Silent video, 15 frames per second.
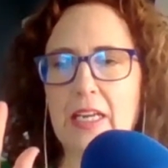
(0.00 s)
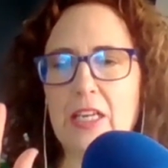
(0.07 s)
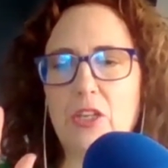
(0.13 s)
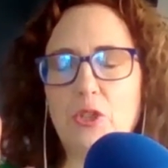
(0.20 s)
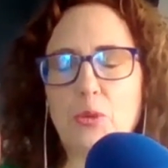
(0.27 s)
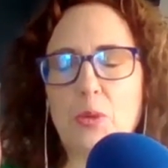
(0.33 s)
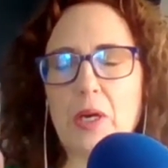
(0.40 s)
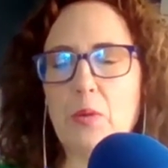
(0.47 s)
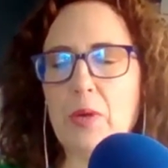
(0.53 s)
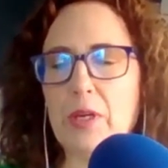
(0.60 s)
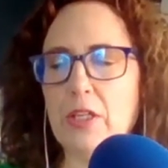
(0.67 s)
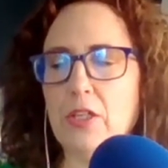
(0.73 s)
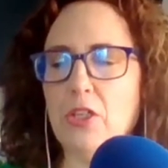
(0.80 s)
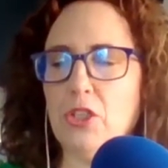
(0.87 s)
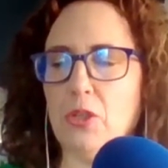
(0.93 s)
Here's what I want
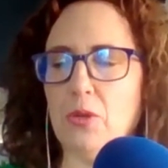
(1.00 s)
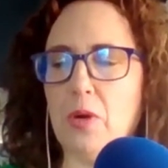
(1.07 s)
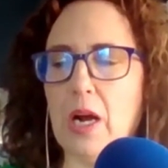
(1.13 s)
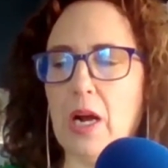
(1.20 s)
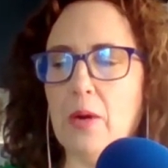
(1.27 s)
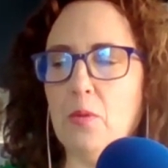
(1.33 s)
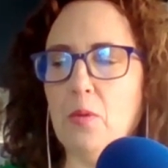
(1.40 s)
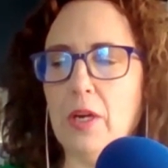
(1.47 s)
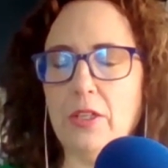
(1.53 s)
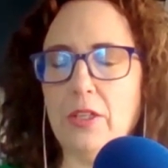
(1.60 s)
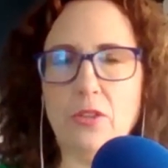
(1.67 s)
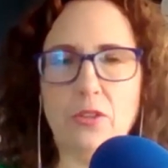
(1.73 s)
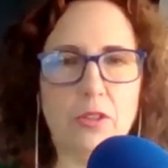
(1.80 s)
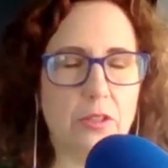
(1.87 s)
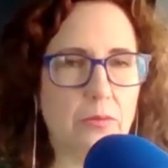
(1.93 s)
you to do. I want
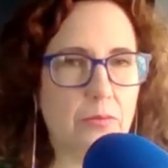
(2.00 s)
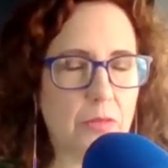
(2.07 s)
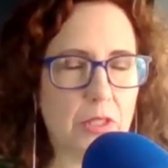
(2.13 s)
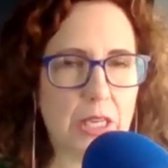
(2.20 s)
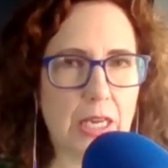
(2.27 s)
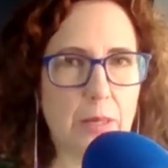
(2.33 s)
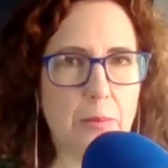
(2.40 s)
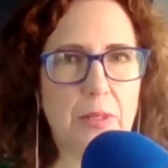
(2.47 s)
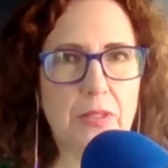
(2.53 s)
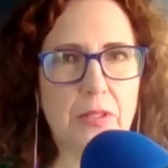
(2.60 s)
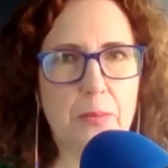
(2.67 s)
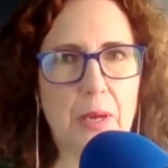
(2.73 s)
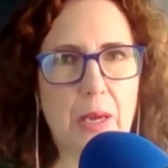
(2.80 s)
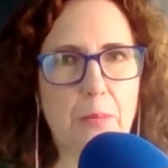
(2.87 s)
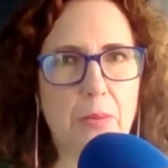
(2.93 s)
you to take a piece
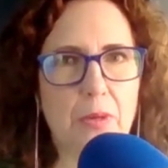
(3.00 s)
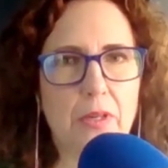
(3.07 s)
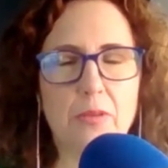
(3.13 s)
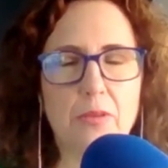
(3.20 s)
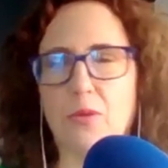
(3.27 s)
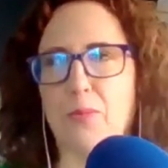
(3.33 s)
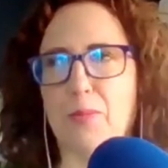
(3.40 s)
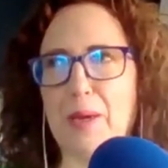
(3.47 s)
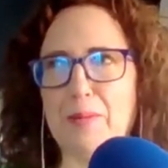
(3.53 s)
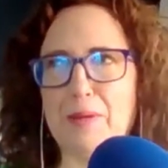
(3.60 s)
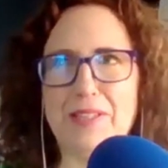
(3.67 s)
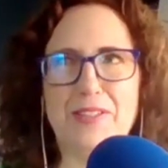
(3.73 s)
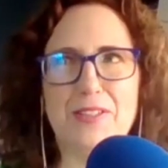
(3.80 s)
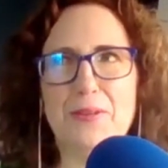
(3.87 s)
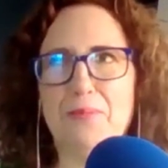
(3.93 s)
of paper, or maybe
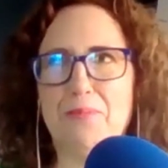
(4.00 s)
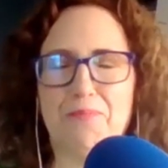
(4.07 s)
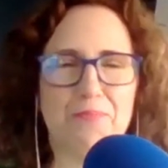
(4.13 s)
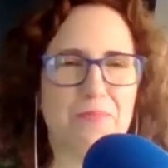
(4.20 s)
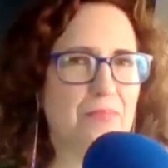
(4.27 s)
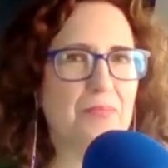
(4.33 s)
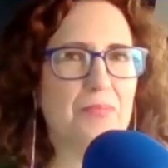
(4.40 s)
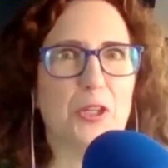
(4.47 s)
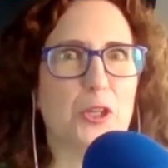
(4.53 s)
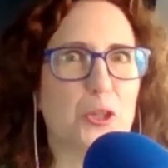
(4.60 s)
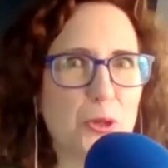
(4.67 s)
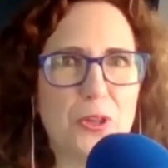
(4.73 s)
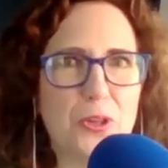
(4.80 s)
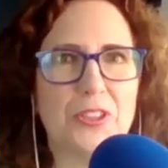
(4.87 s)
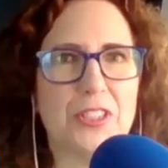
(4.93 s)
it's a
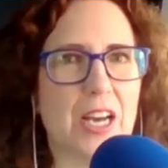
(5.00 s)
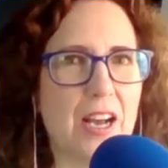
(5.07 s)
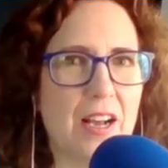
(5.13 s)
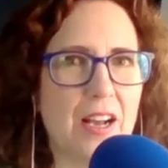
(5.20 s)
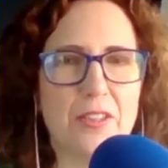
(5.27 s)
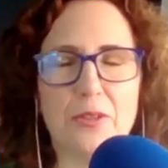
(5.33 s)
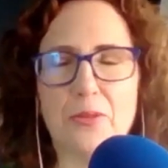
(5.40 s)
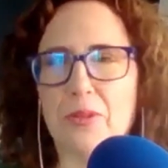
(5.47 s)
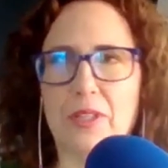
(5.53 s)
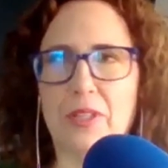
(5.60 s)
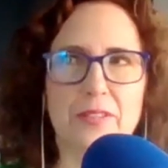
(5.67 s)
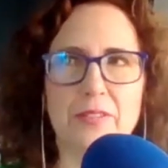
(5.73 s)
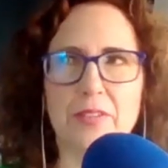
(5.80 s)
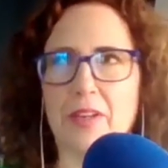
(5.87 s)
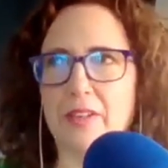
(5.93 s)
Google Doc
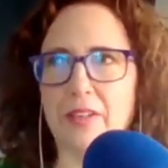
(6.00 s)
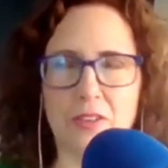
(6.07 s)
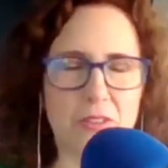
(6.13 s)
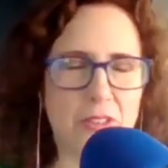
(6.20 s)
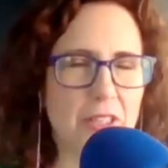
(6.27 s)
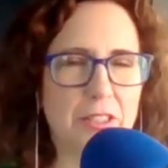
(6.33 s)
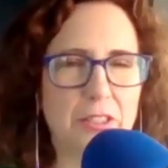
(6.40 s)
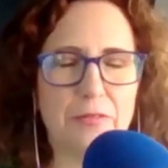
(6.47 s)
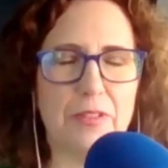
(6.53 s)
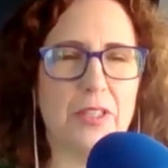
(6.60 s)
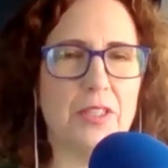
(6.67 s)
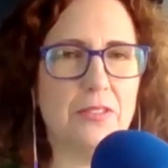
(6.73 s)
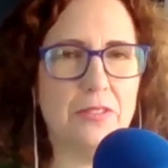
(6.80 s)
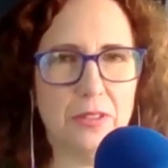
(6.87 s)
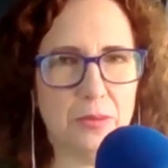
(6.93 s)
or a note on your
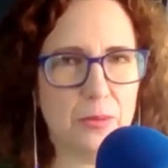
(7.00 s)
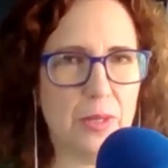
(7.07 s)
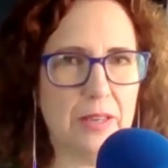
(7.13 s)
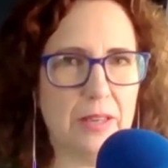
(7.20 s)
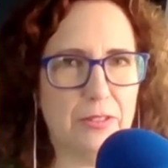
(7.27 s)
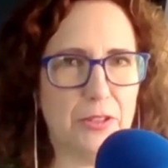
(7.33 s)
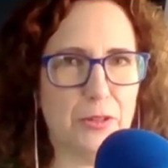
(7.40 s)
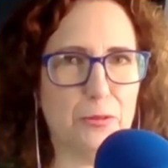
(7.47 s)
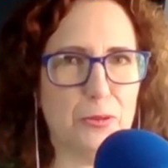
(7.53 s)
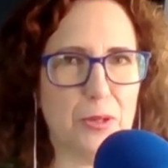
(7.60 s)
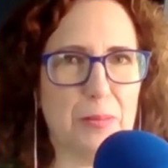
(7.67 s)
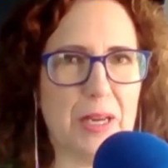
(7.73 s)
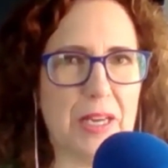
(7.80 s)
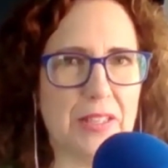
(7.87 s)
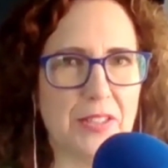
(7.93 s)
phone, whatever the
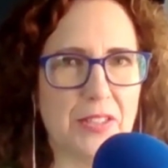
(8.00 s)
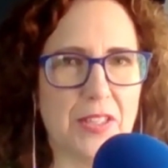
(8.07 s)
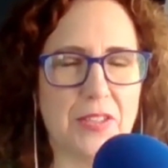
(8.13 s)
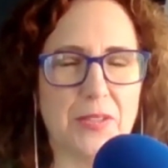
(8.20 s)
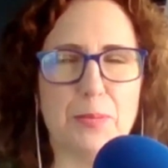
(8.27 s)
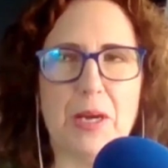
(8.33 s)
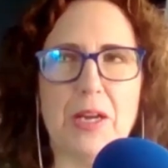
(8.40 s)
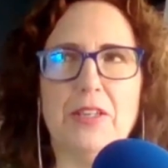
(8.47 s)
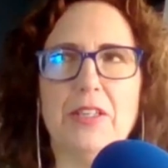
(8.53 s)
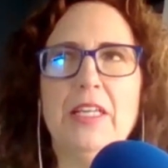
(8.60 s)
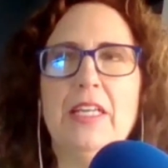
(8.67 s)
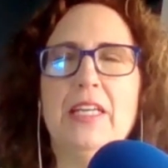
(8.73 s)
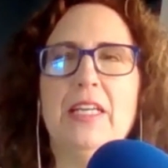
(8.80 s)
format is, it doesn't matter.